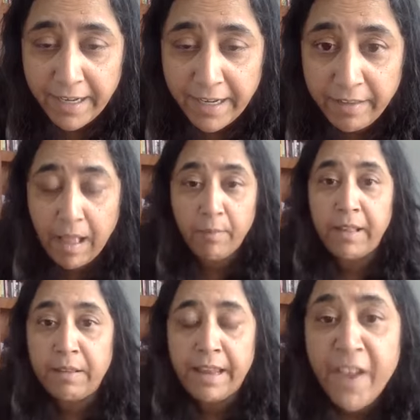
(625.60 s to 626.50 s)
Yes.
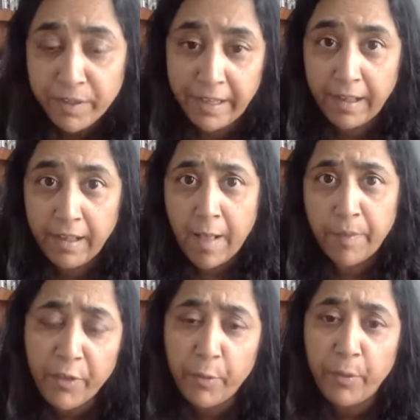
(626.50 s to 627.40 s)

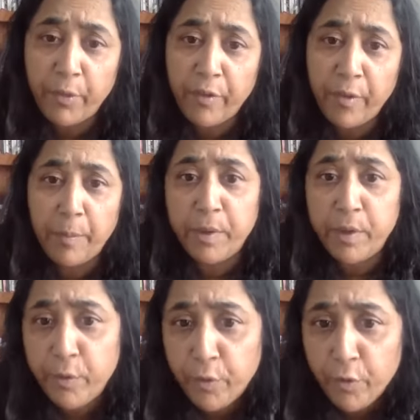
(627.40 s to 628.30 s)
Invariably,
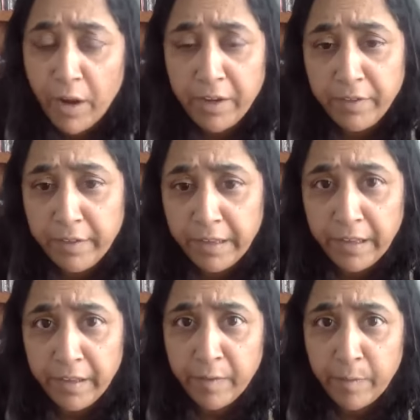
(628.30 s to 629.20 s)
fluidity
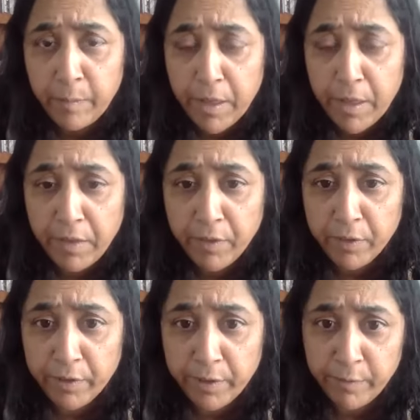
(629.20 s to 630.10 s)
will come across when
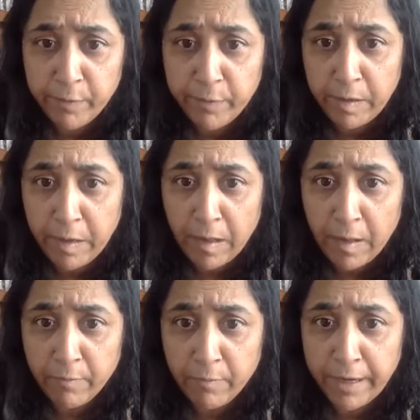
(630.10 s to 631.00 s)
somebody's trying to
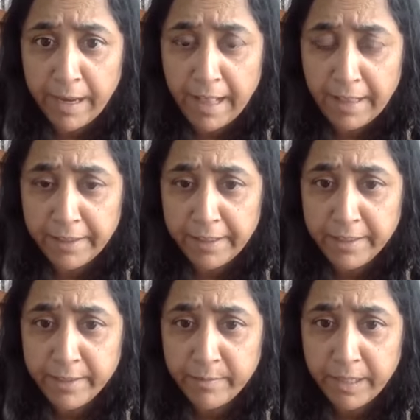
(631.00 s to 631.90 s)
explain their lived
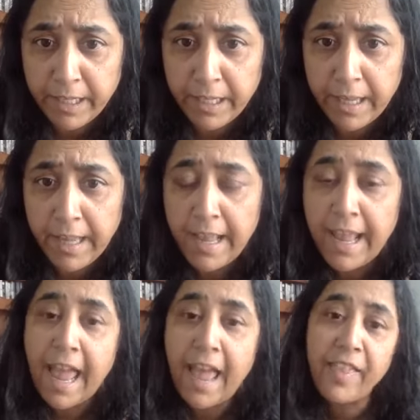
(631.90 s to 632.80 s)
reality to me,
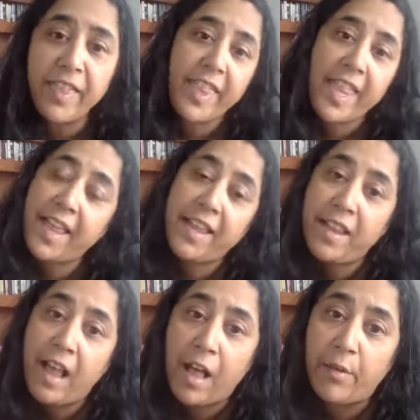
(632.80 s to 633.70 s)
and
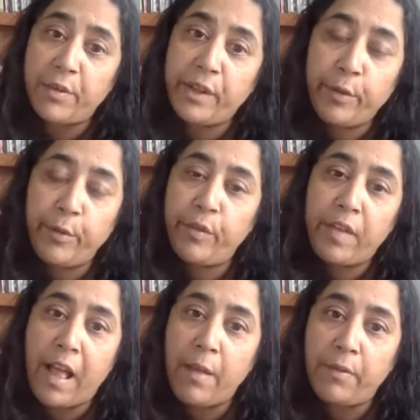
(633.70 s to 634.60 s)
then I will use
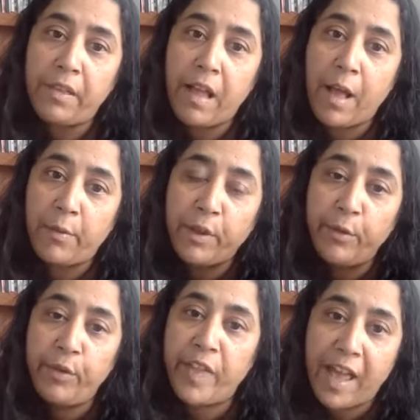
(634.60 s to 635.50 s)

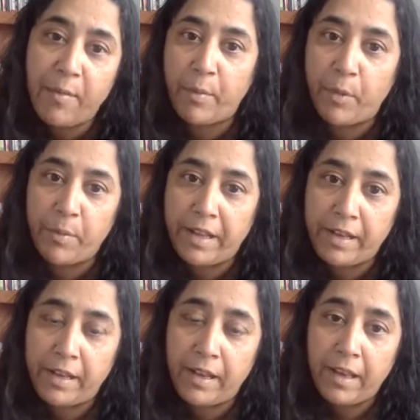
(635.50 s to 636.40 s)
that moment.
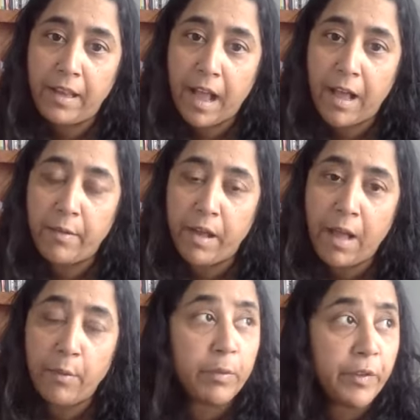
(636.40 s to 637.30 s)
I will,
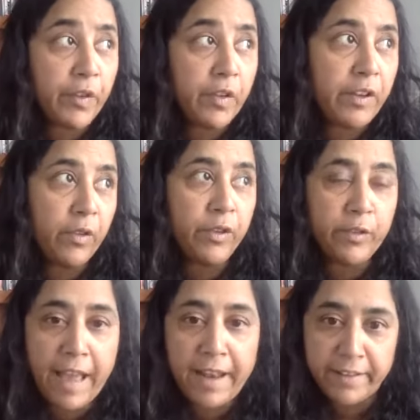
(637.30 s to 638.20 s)
you know, do data
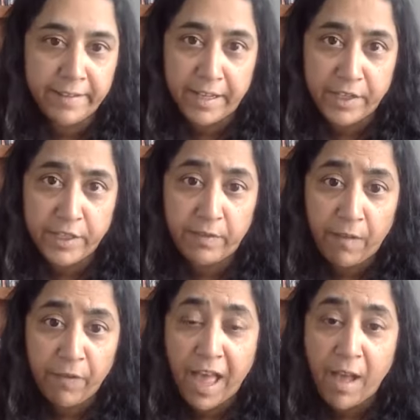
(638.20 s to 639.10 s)
selection of
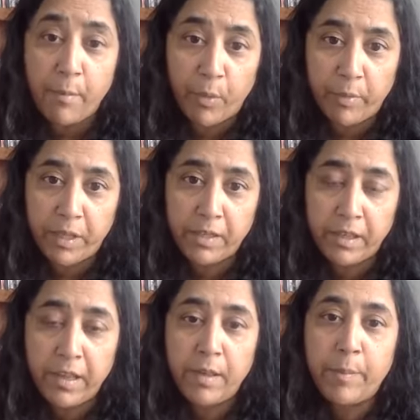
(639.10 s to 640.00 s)
that moment,
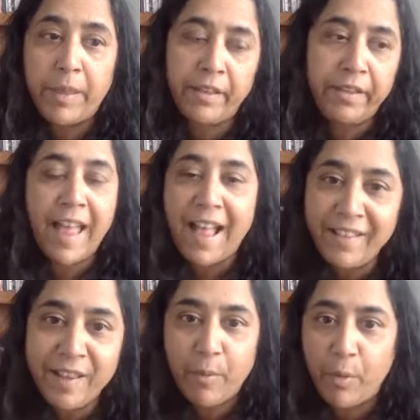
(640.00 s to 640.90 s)
because that's the
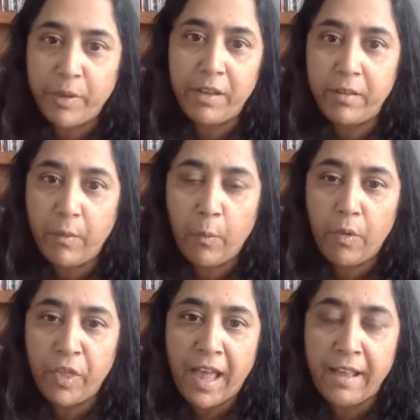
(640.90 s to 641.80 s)
moment
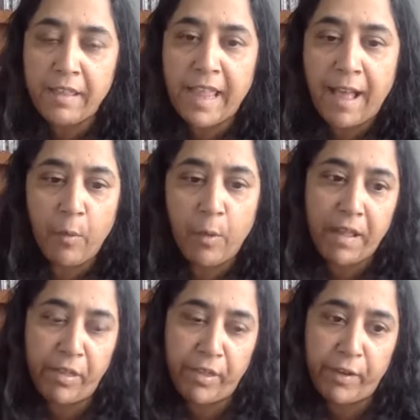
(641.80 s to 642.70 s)
that where my
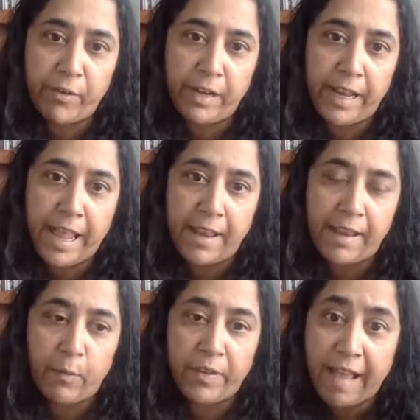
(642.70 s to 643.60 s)
theory and what's
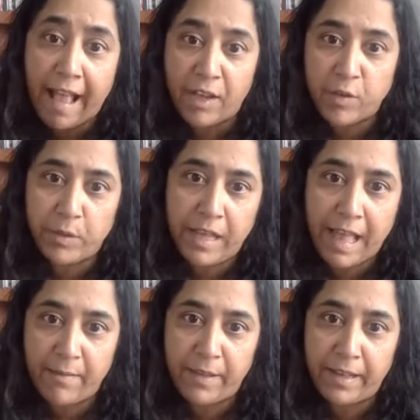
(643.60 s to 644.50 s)
actually
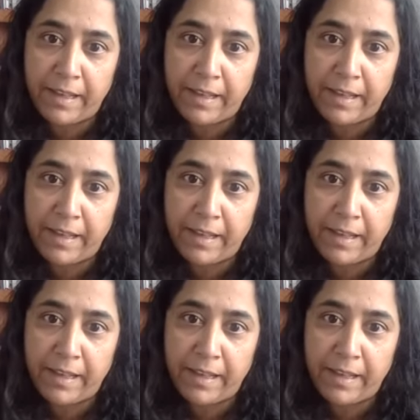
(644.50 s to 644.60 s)
happening